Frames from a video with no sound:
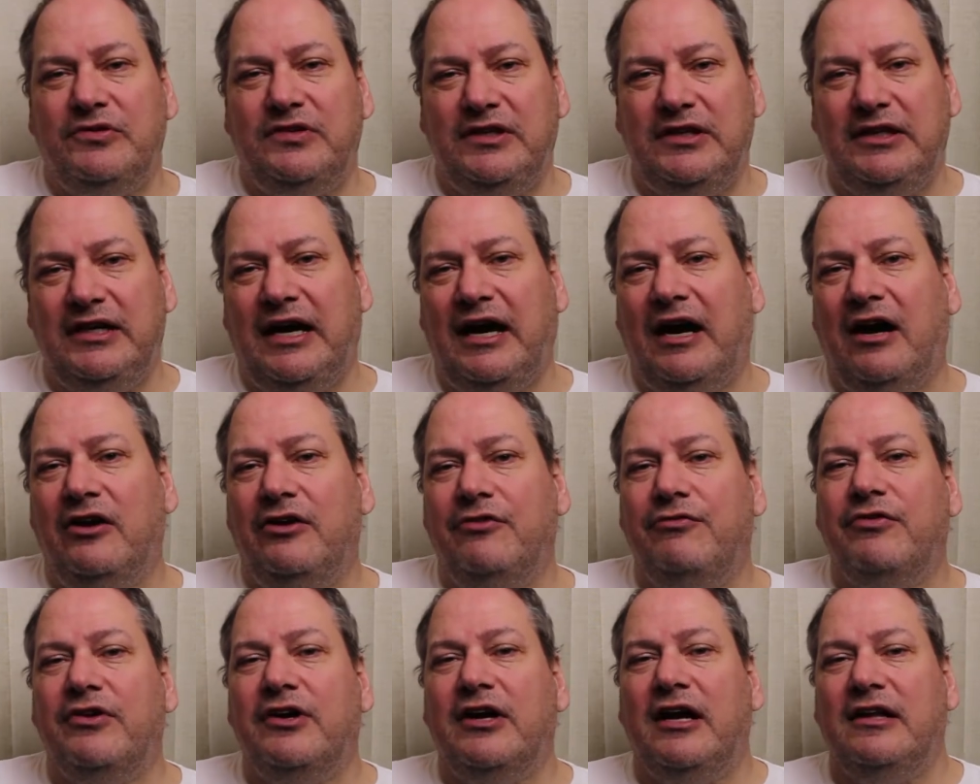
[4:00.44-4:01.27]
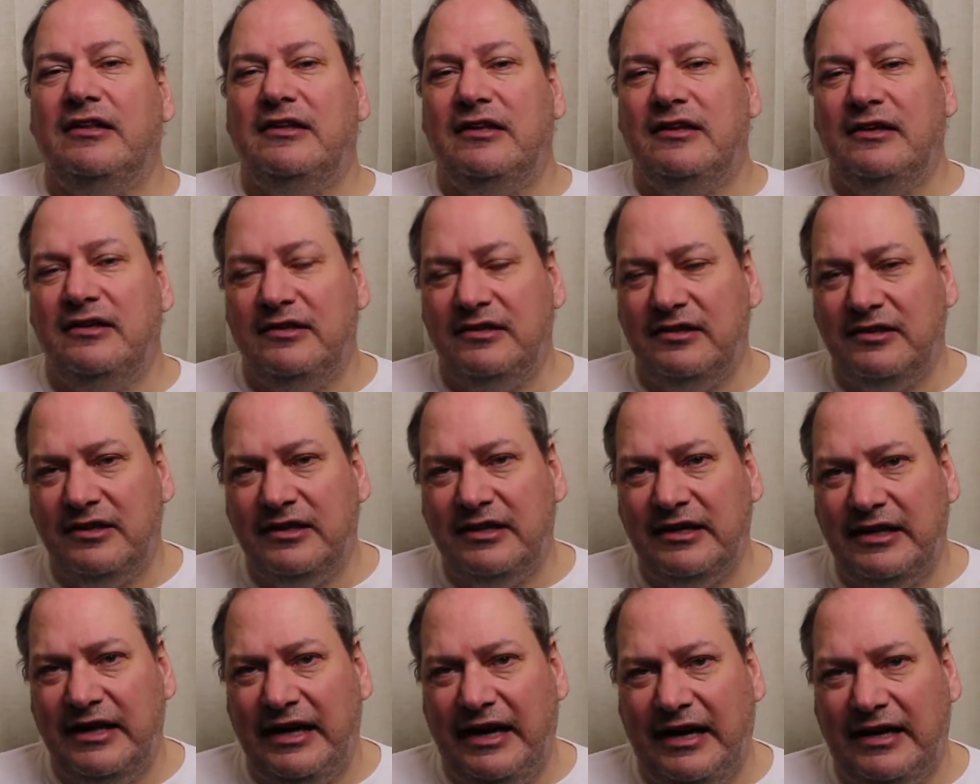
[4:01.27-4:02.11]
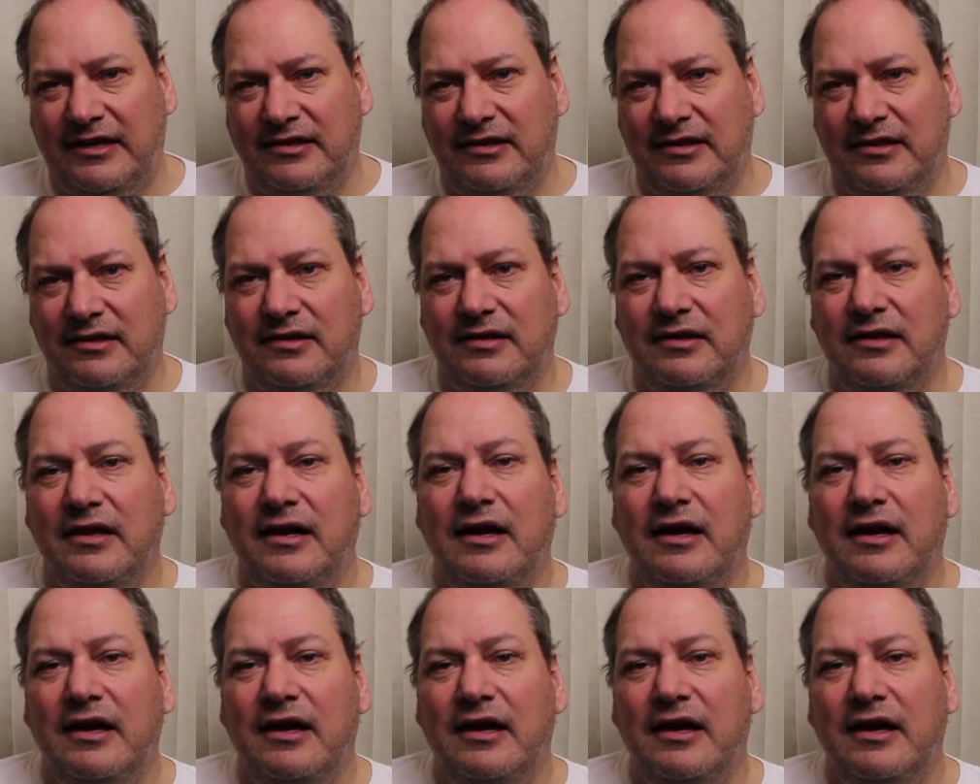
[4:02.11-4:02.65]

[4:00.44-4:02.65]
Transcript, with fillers: see how you've cut it connected.